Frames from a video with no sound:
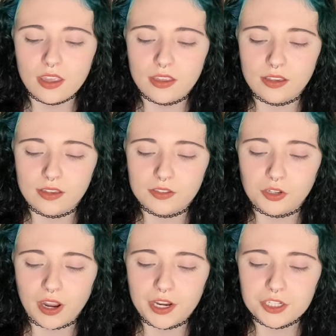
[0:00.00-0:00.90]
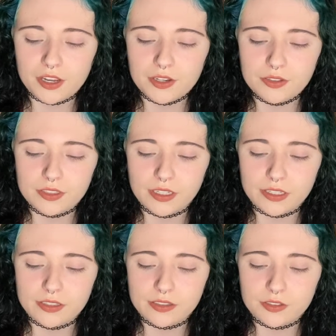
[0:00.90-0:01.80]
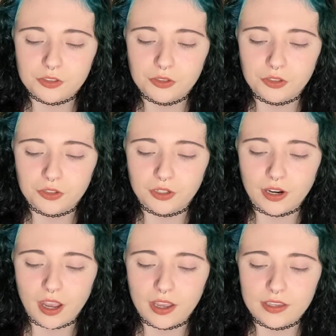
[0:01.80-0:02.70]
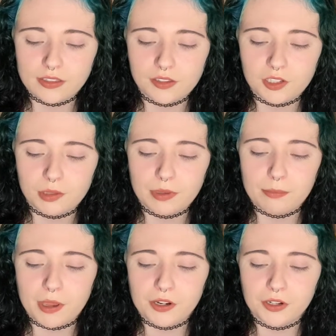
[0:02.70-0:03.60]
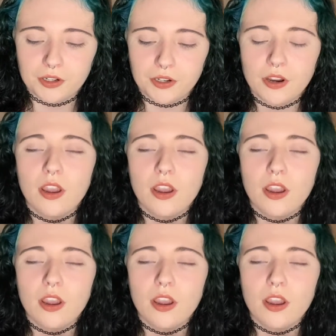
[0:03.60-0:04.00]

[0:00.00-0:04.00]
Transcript: is your eyeshadow sticks to your eyes a little bit better